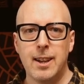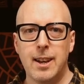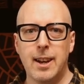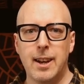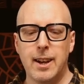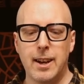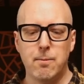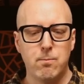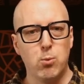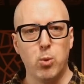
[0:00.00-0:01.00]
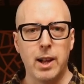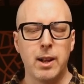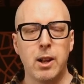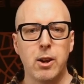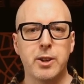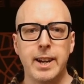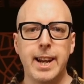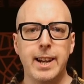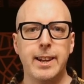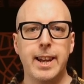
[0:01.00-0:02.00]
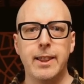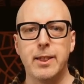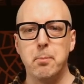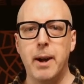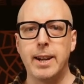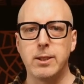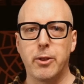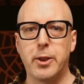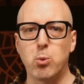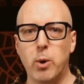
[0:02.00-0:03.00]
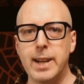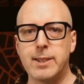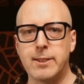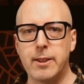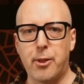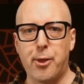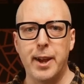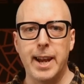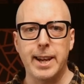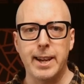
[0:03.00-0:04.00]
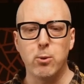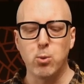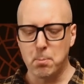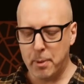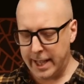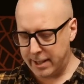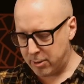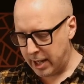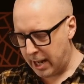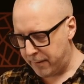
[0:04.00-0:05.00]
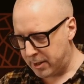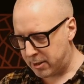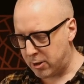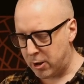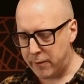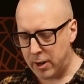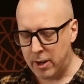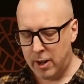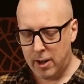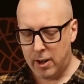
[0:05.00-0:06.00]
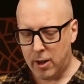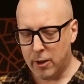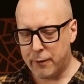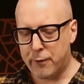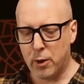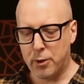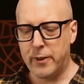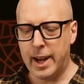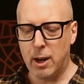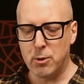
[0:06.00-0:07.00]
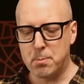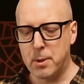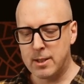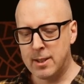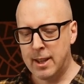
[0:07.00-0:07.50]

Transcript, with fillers: uh, well, looking in in the manual, the right thing would be to have the server on the front of house, but